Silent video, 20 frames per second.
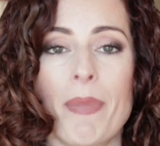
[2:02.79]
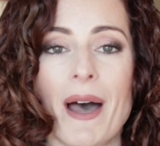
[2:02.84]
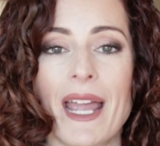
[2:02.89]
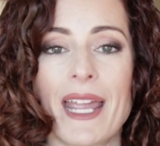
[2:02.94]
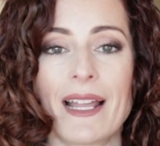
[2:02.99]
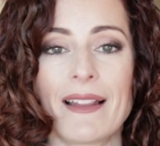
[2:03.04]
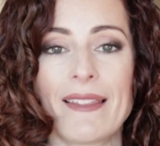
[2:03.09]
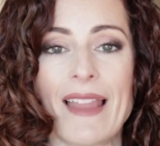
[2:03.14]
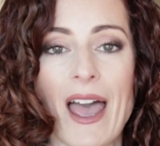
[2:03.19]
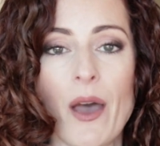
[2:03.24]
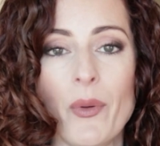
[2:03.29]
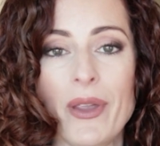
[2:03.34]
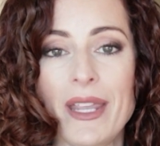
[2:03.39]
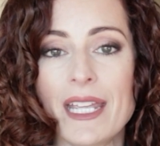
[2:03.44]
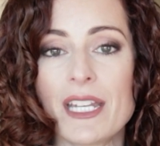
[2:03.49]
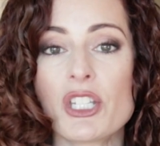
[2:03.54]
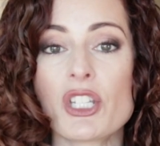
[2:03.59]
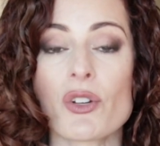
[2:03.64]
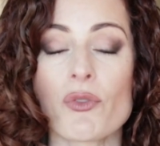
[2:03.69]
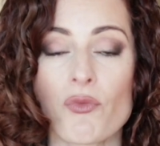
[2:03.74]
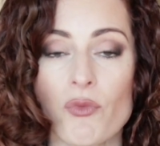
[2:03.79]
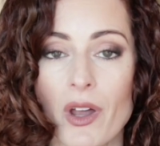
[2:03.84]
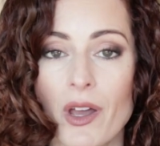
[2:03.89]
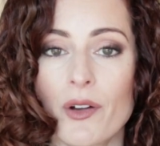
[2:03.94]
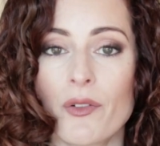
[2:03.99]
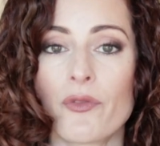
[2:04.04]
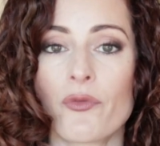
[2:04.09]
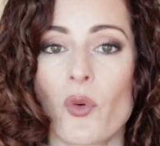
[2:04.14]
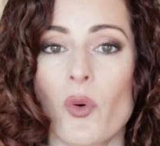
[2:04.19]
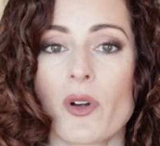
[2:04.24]
by allowing it to
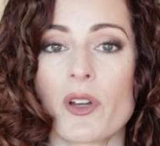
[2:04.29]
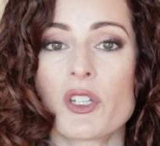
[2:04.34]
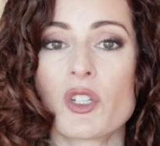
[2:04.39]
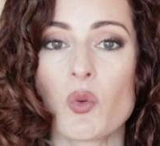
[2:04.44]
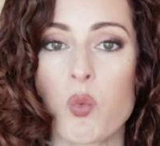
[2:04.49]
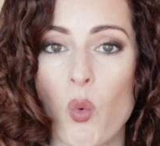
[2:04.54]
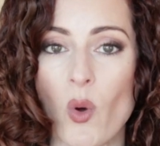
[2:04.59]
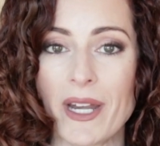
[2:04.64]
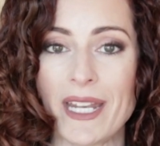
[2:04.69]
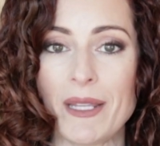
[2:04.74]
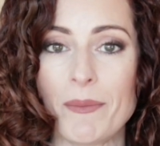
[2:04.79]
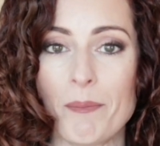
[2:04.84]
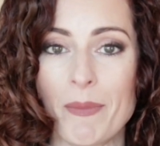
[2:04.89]
run for 20